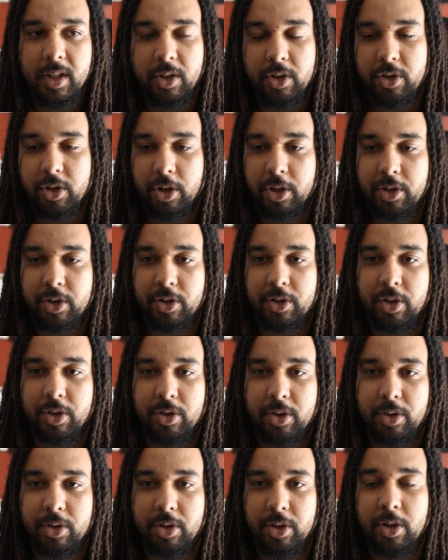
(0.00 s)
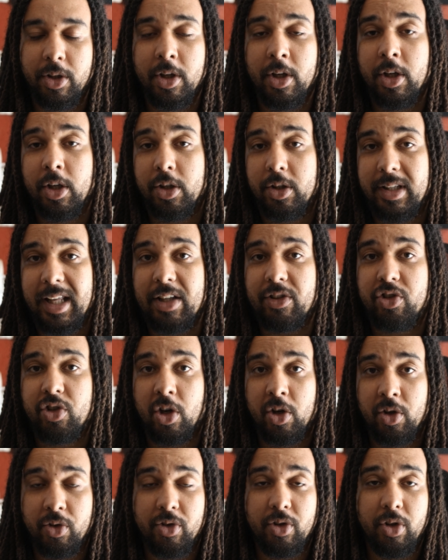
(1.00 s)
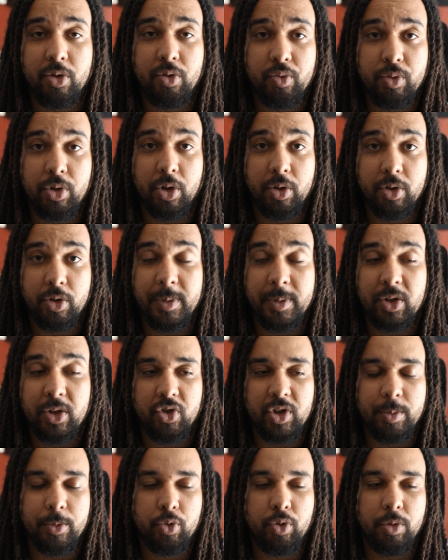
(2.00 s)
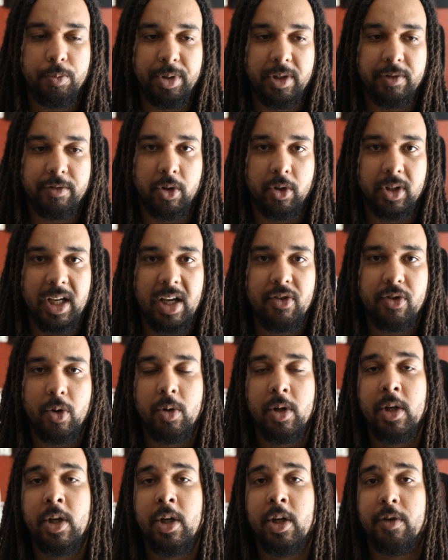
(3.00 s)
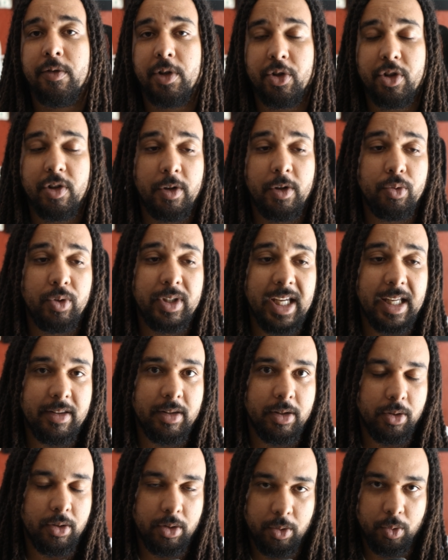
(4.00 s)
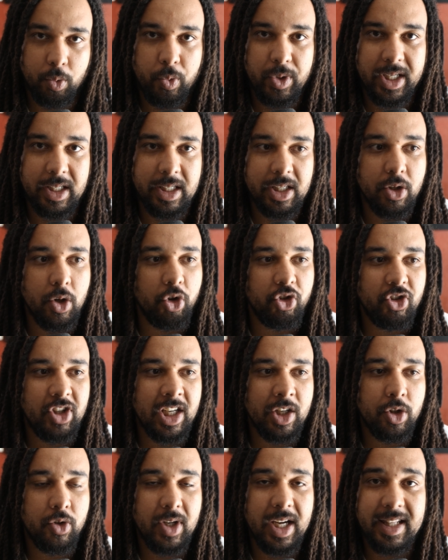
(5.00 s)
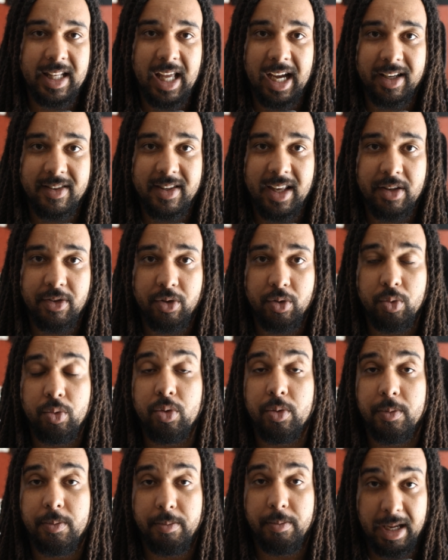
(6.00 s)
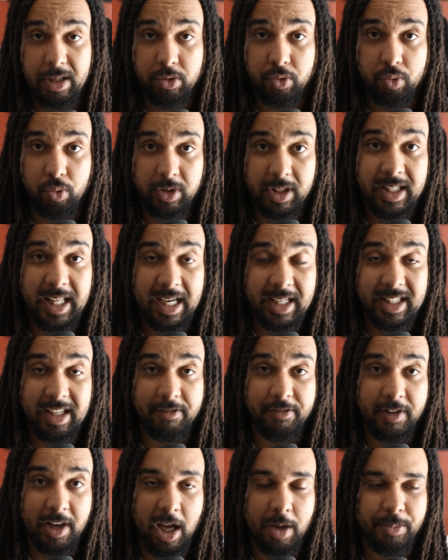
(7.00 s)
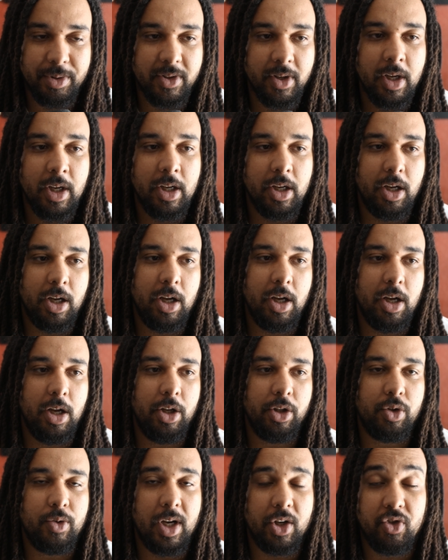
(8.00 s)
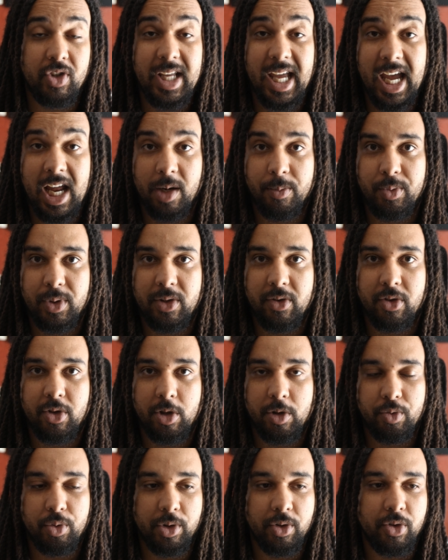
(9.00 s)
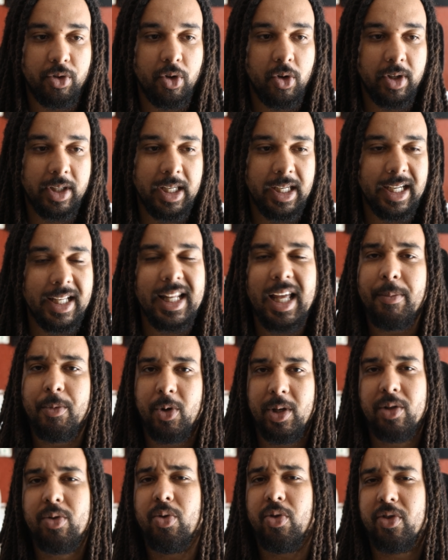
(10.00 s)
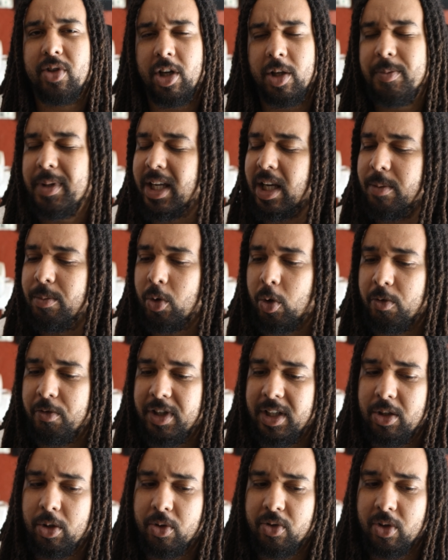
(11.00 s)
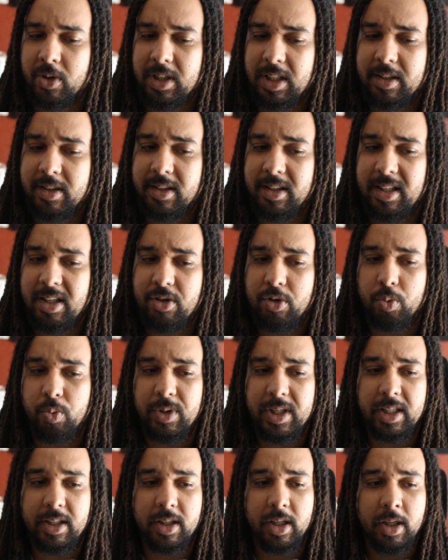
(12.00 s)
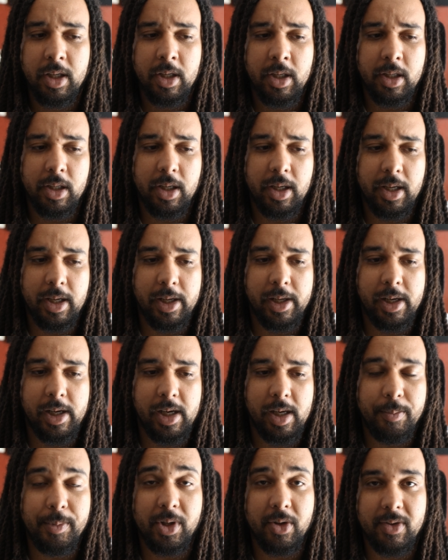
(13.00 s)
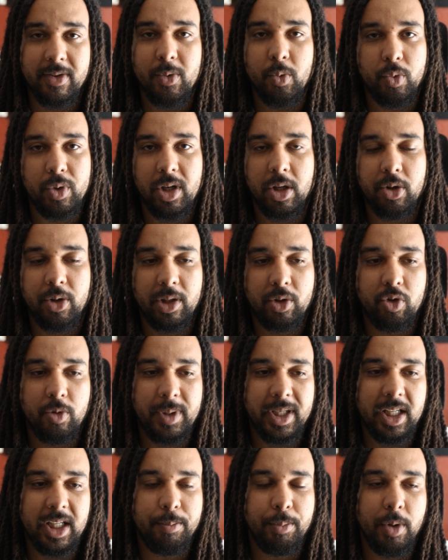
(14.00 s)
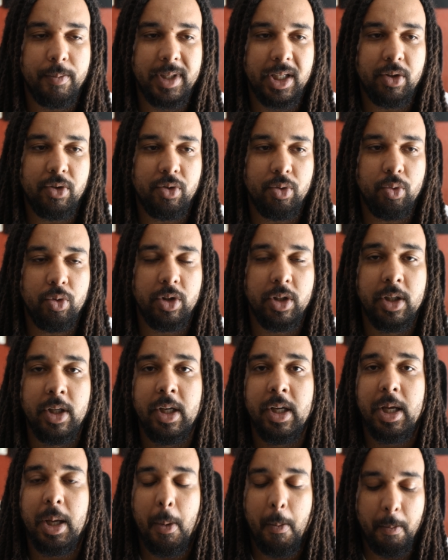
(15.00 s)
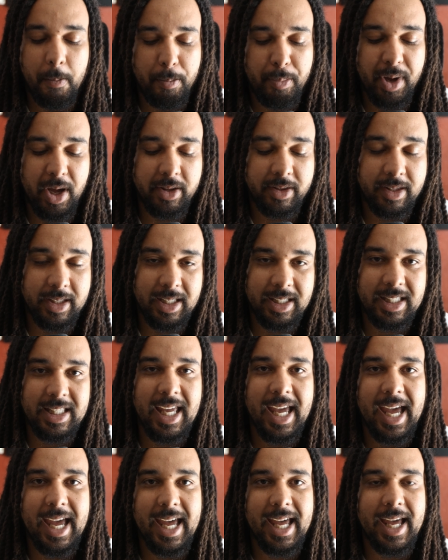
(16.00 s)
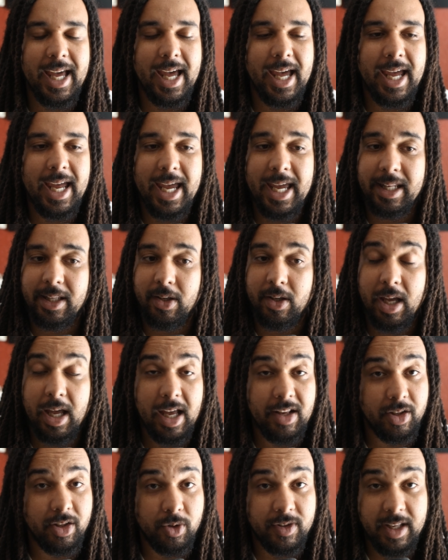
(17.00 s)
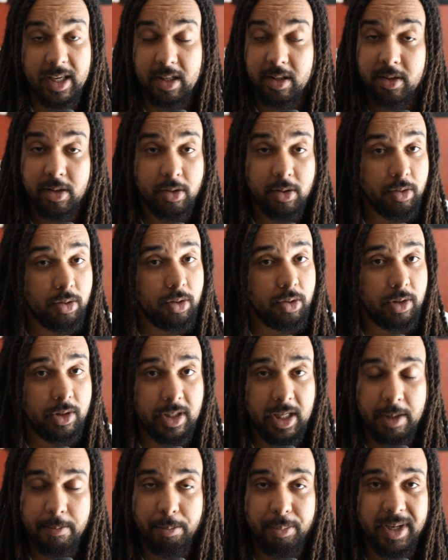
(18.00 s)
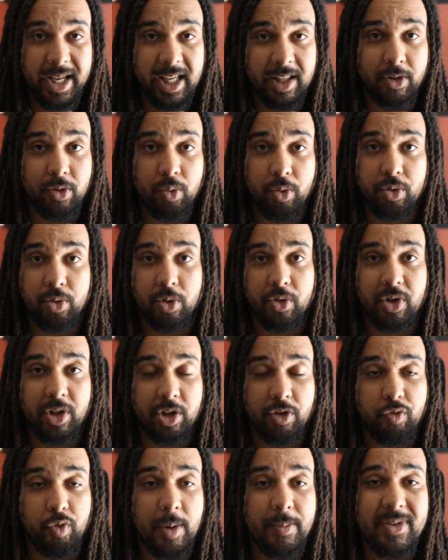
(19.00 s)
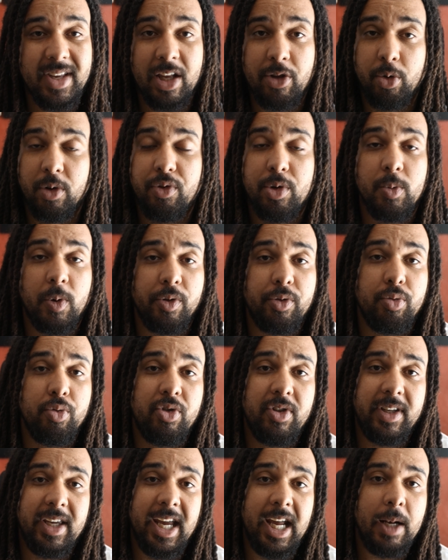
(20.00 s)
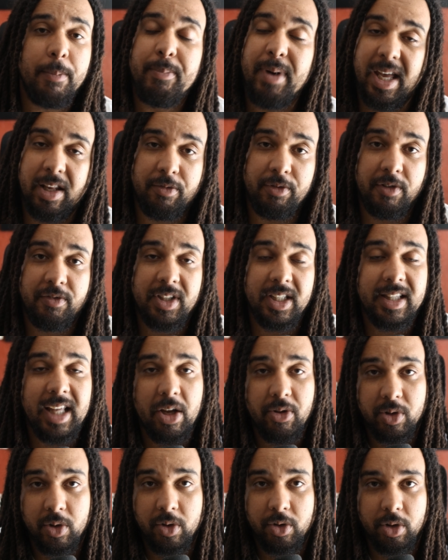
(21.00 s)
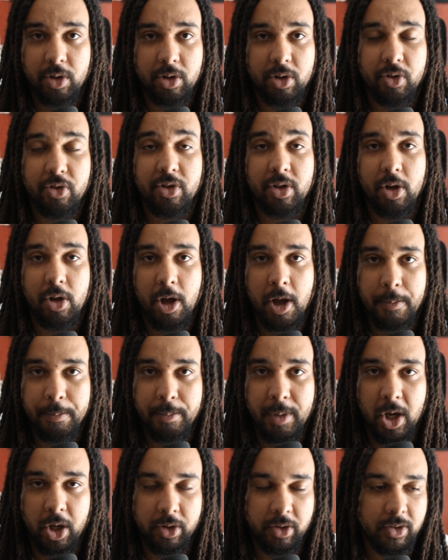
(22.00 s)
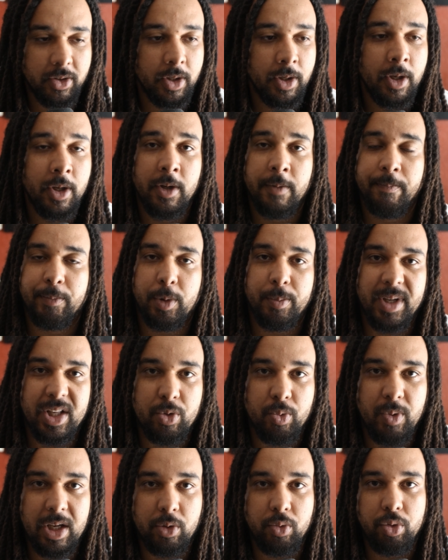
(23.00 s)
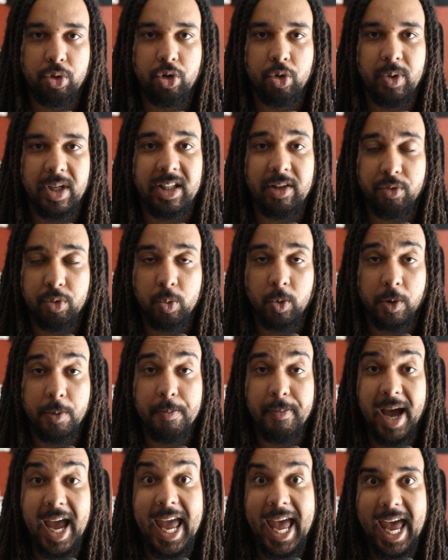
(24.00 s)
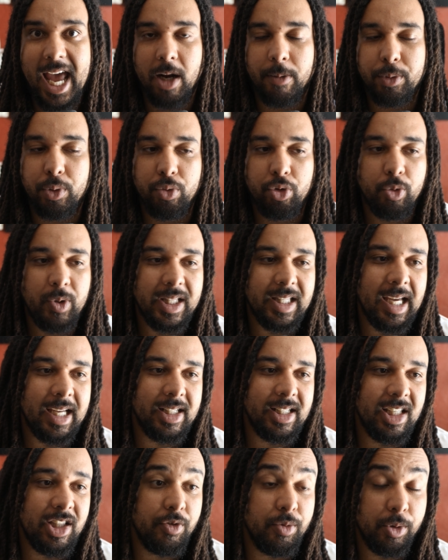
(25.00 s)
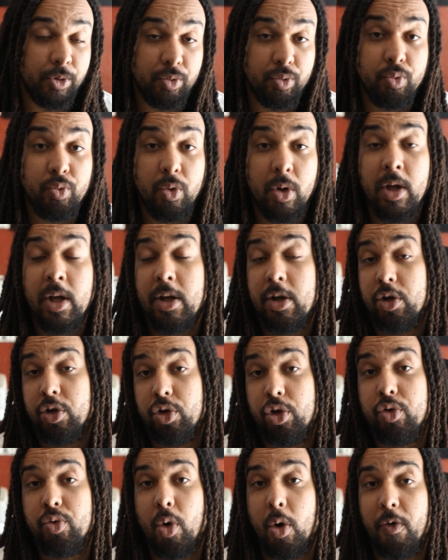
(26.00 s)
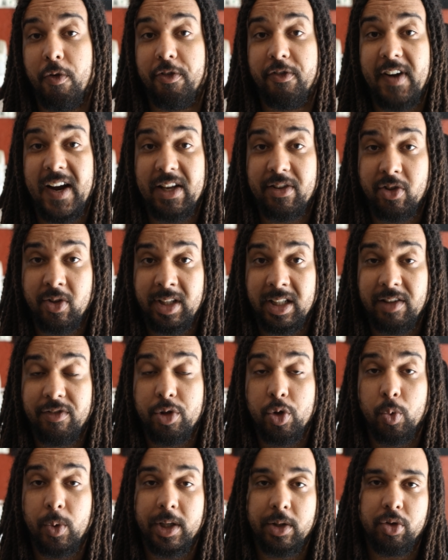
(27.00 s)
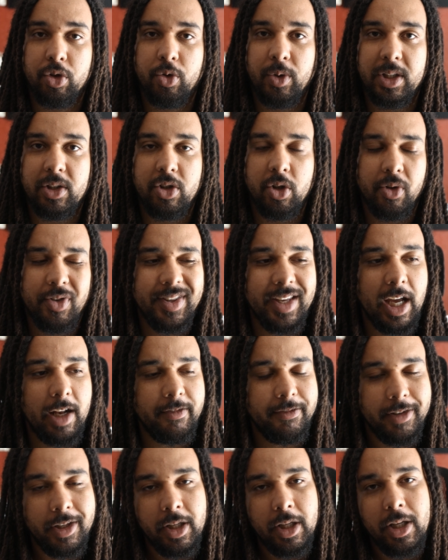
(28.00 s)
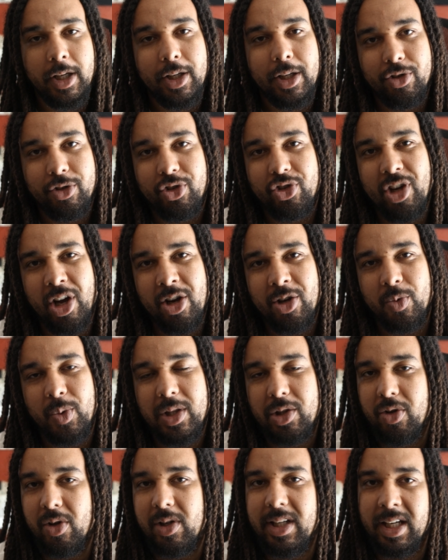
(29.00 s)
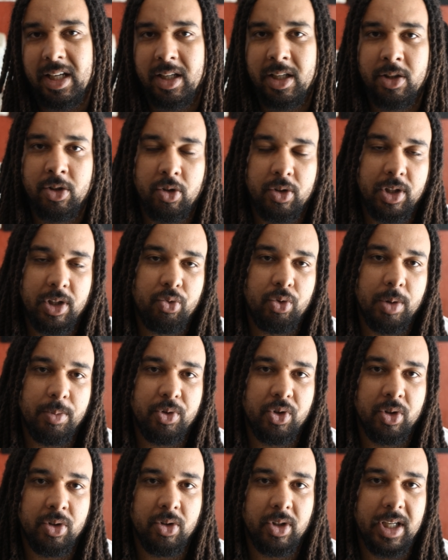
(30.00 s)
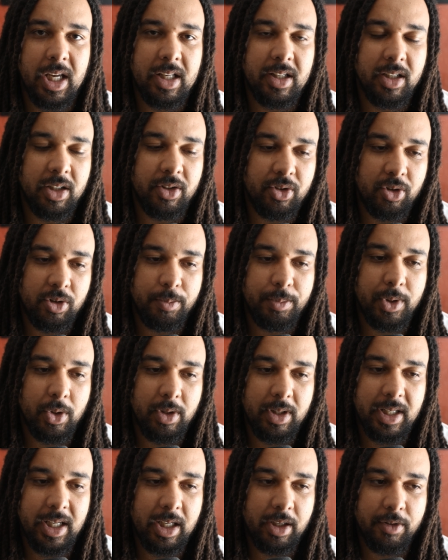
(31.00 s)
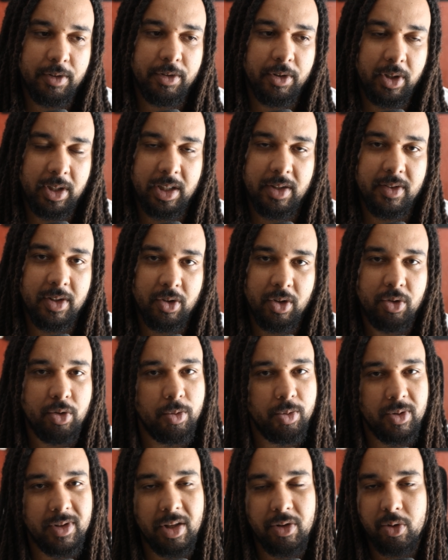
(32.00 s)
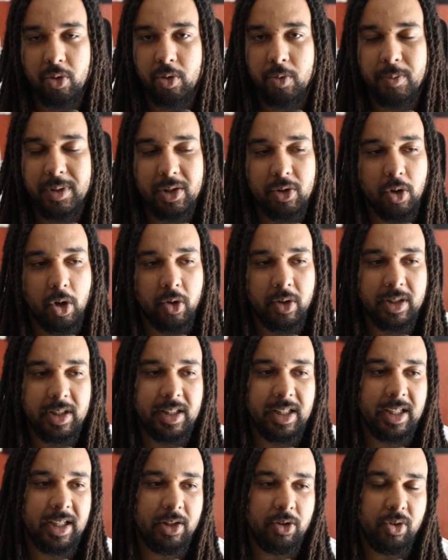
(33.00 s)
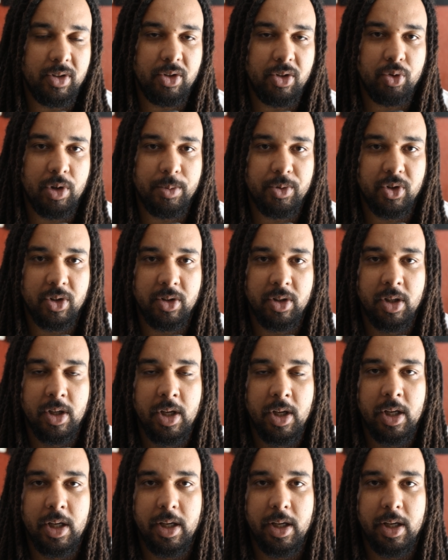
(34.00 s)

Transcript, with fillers: the, the, the, the, the that joins the, the, the mentorship group before okay so first of all you get weekly coaching, you get access to my tool that I developed uh, to actually help with storefront stalking. And I'm going to start making more videos on it this week uh, because we are going to make it public soon. But yeah, uh, uh and as I said, game plans to sort out of website. So if you want to scale past $50,000 a month, the best way to do it, if you want my help to do it, at least if you want to grow faster than if you were to do it yourself, join with the link in the description, okay? There's going to be a link for this in the description. That's going to be the only link in the description.